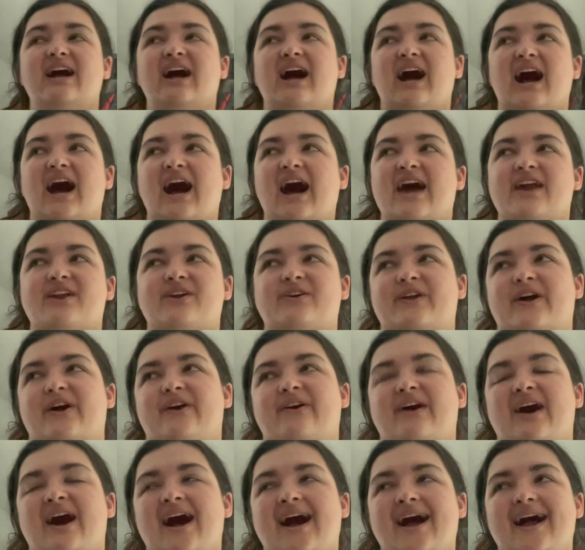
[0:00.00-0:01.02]
I don't know.
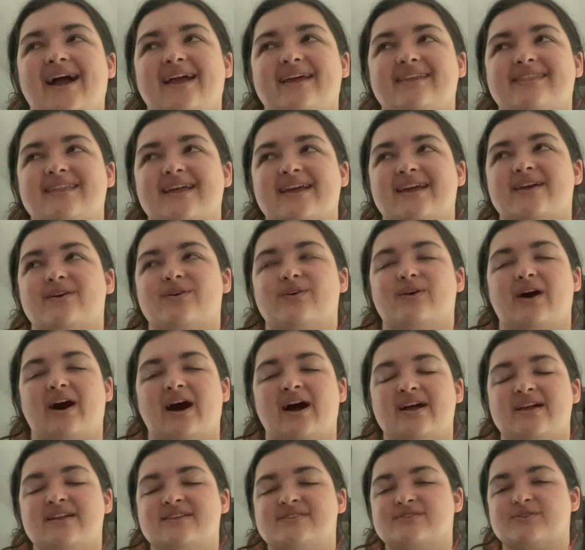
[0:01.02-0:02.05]
I think
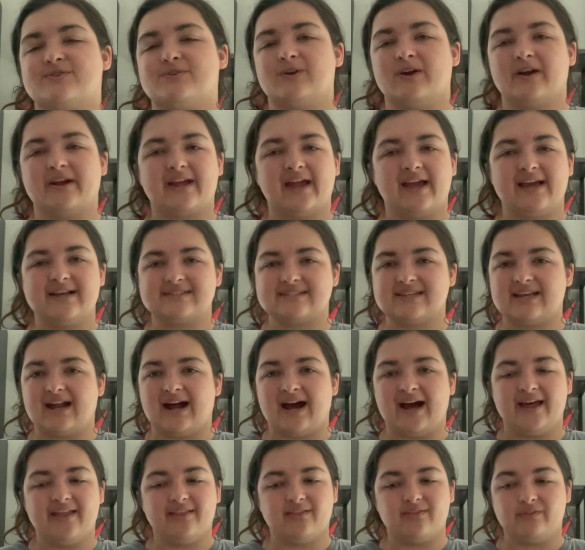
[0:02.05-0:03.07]
it's a court case that
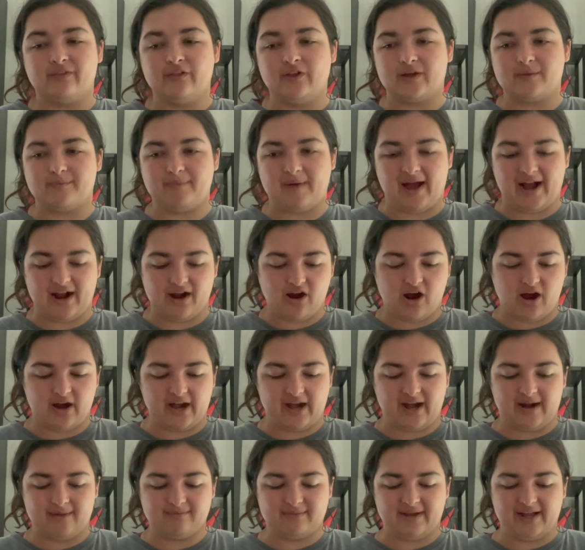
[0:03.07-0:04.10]
I look back on and
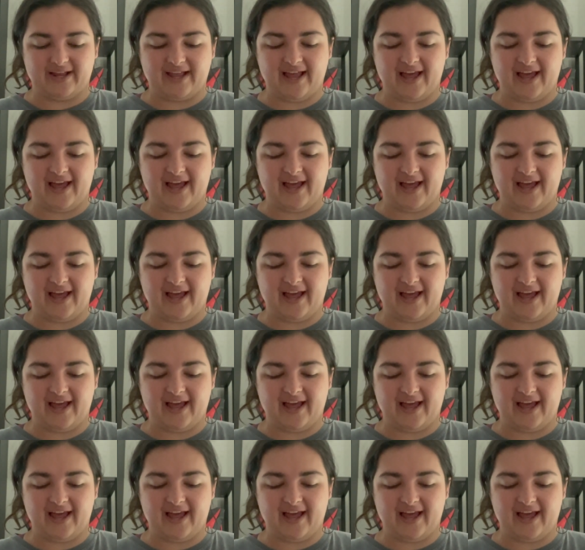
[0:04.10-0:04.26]
I'm like,